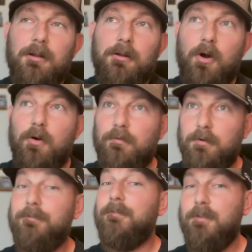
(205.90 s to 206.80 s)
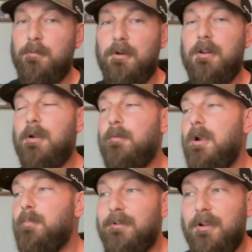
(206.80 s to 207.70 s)
over a 15-minute
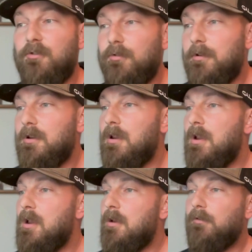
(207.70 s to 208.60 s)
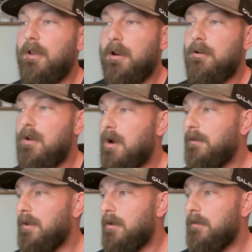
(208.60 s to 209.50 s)
AMRAP potentially? So that could knock
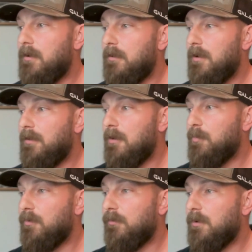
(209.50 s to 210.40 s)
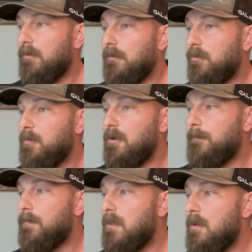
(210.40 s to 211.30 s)
down that 10% a little bit.
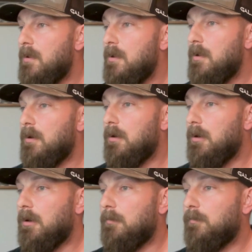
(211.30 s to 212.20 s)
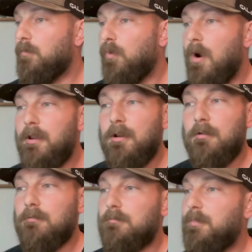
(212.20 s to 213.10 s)

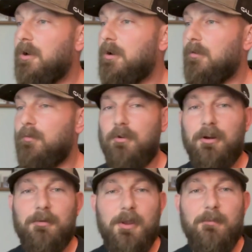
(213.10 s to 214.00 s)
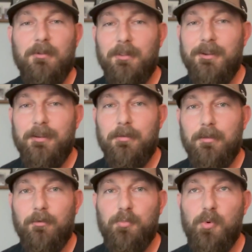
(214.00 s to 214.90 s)
Running, because we're talking maybe length at
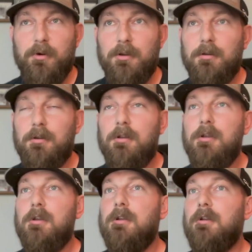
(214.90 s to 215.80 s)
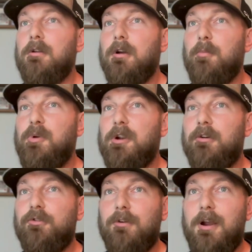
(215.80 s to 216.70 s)
this point, bigger
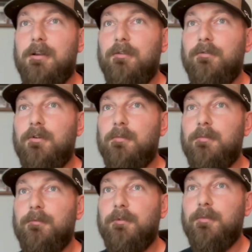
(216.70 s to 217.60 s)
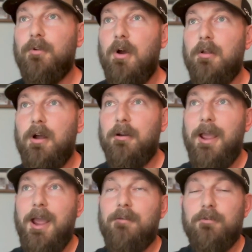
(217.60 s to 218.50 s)
strides from tall, on
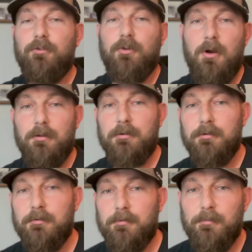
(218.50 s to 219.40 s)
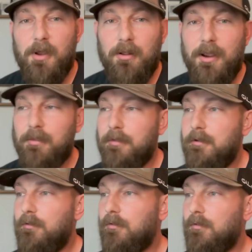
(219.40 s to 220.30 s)
average, taller male
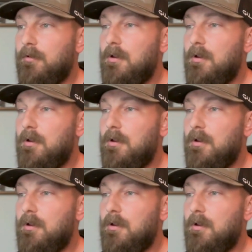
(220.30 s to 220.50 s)
athletes